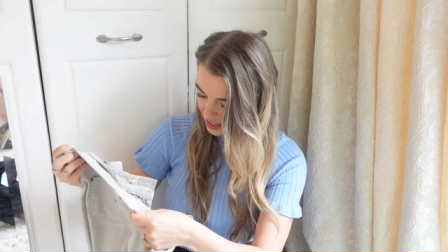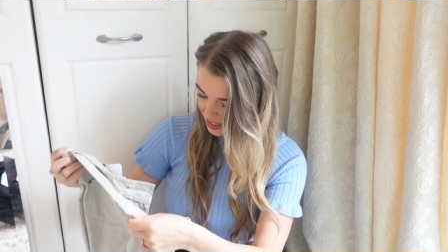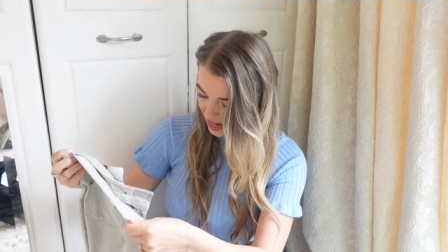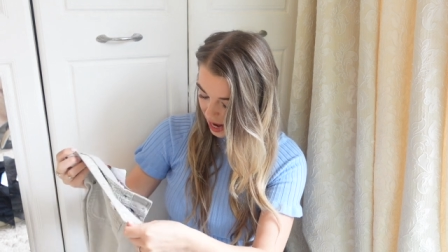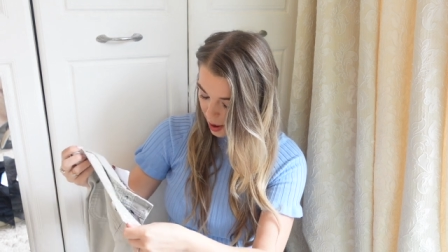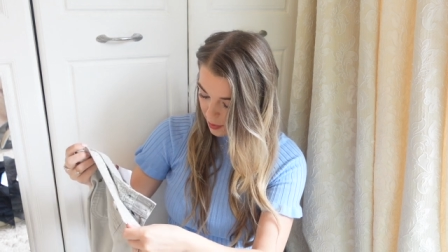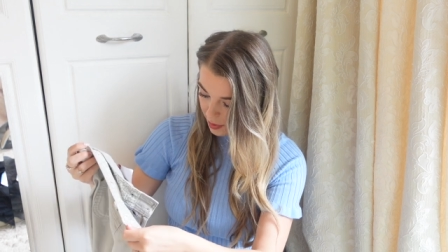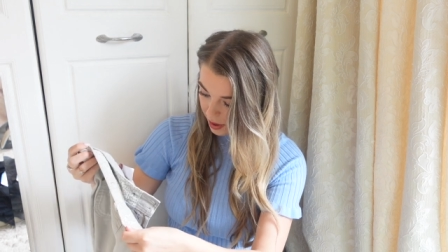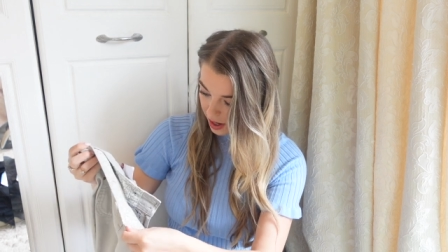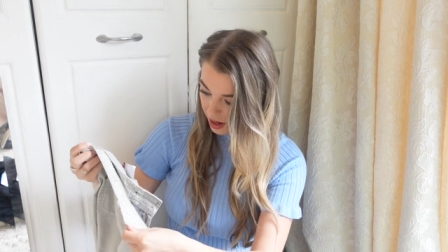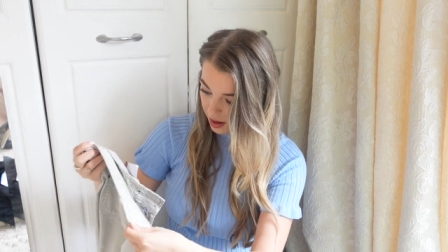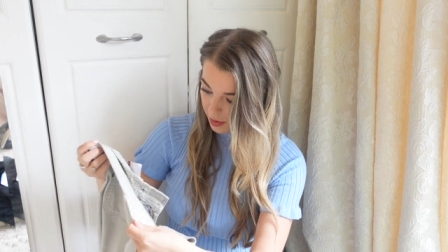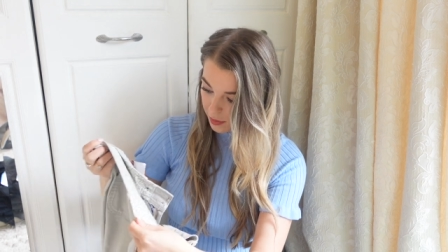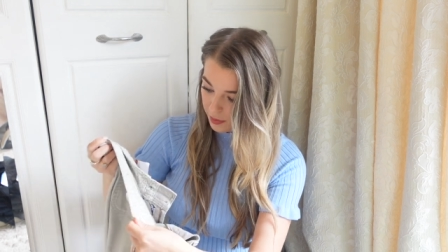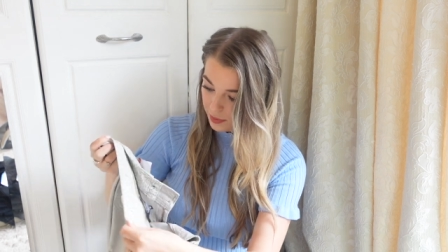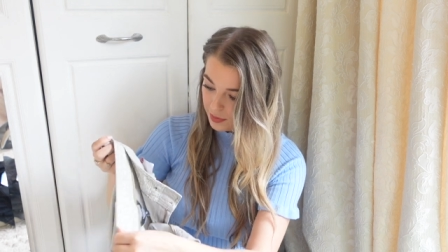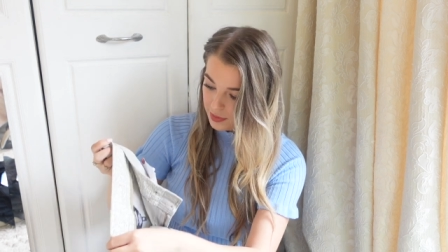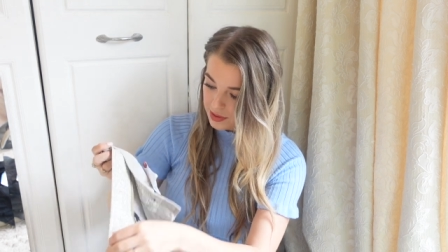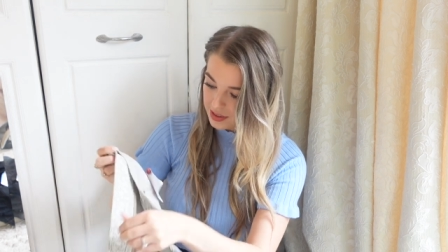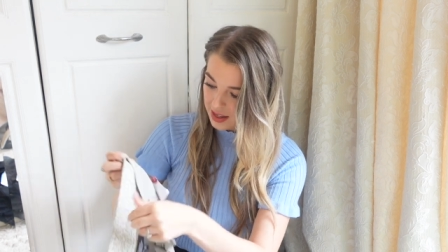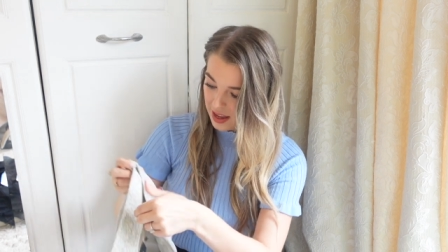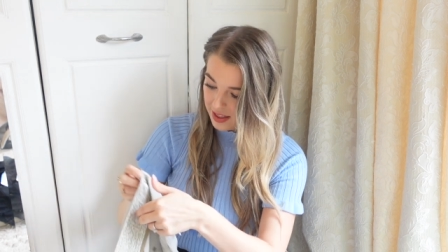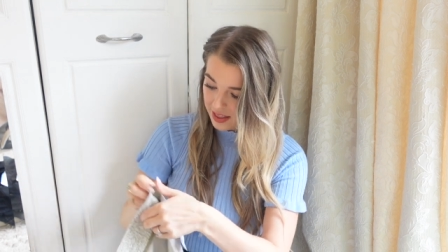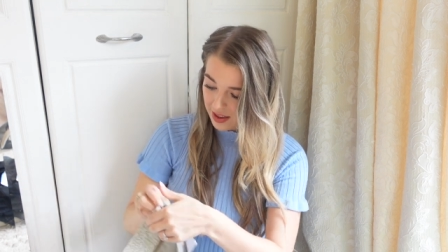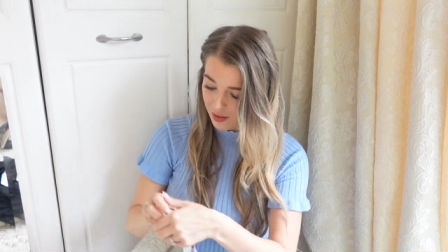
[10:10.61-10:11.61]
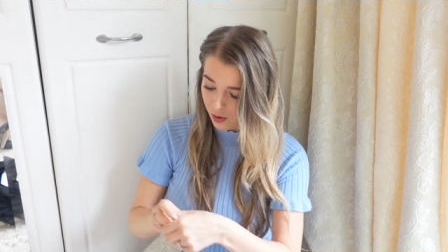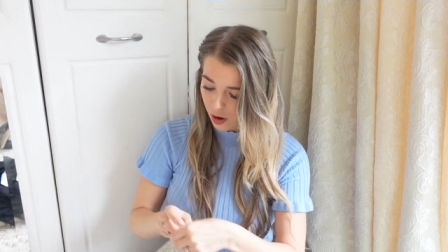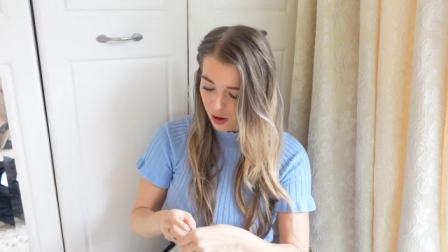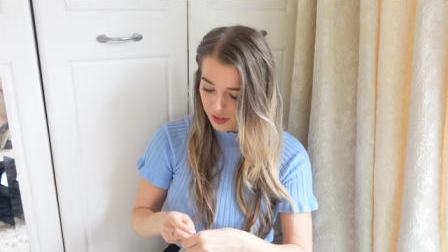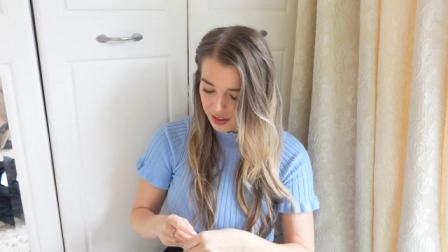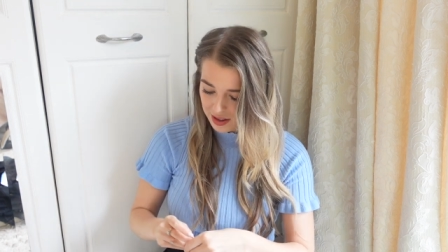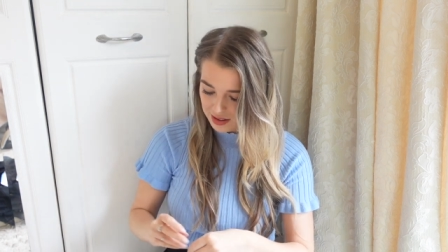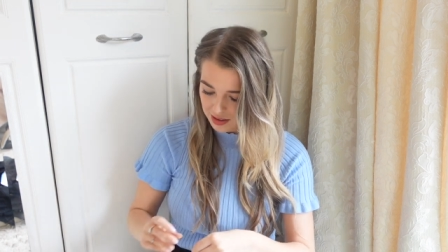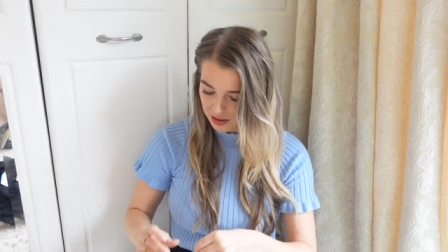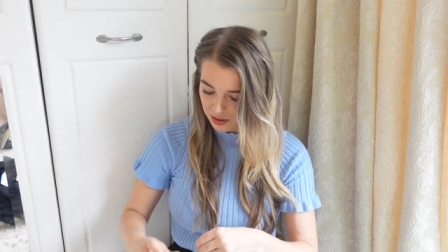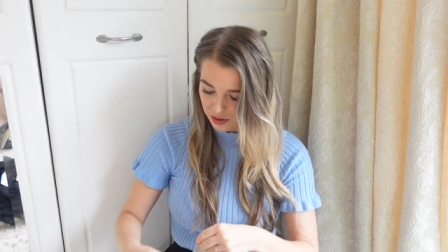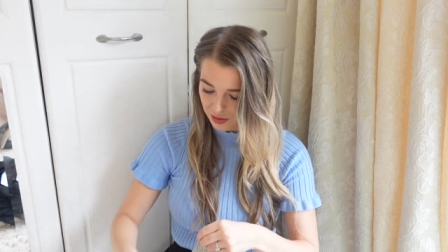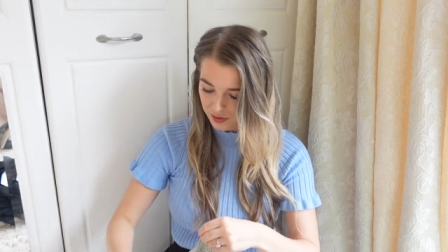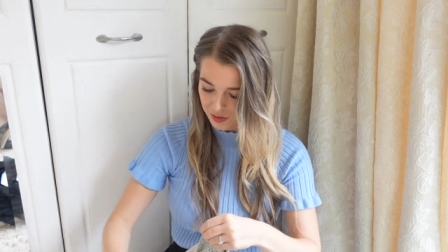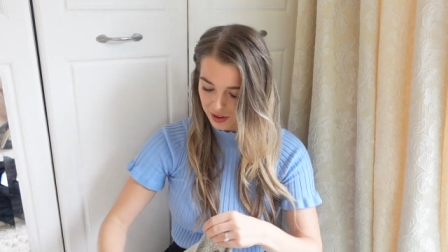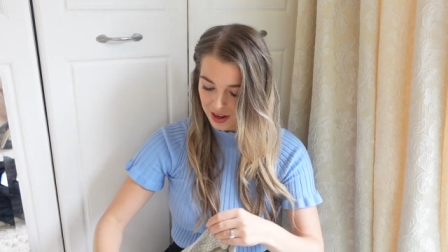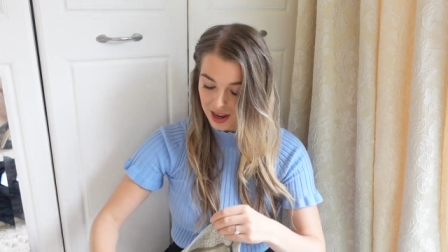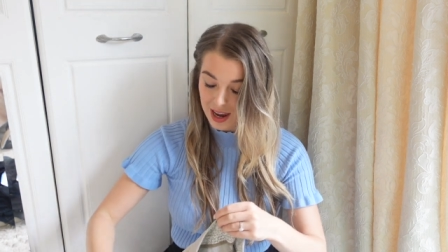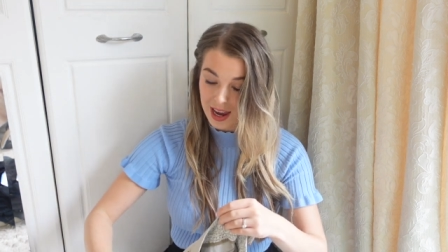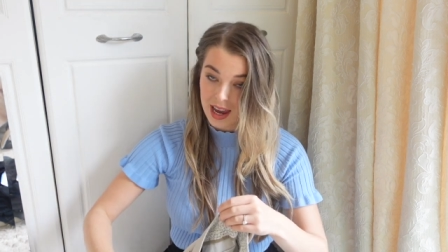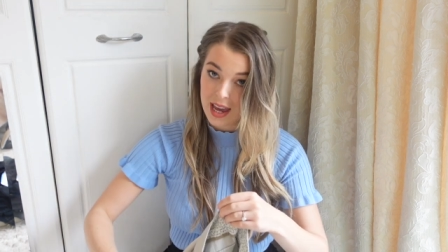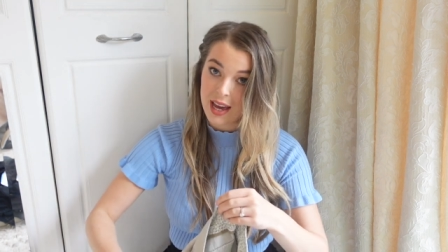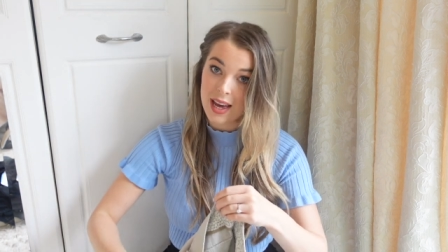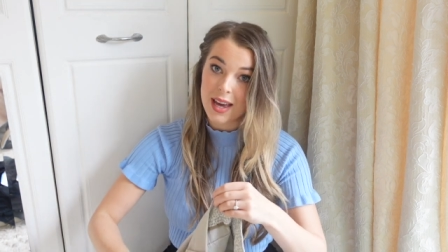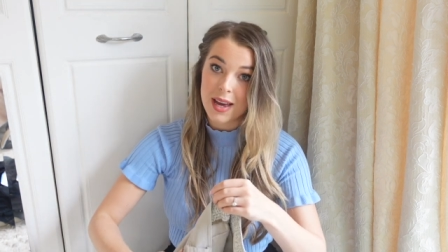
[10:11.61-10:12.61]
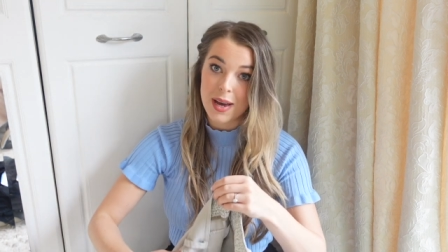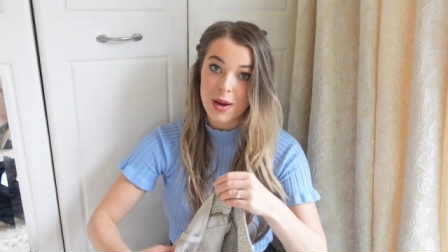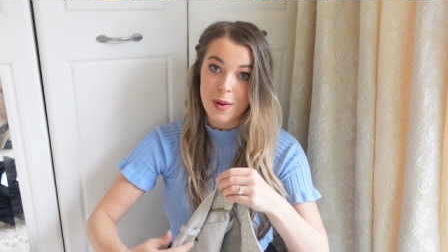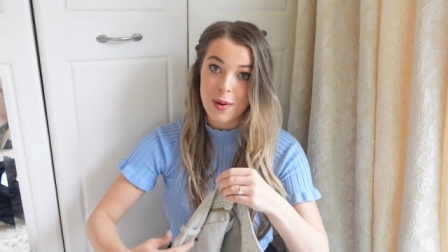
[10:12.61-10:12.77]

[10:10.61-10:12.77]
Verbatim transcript: Debenhams and they've got this lovely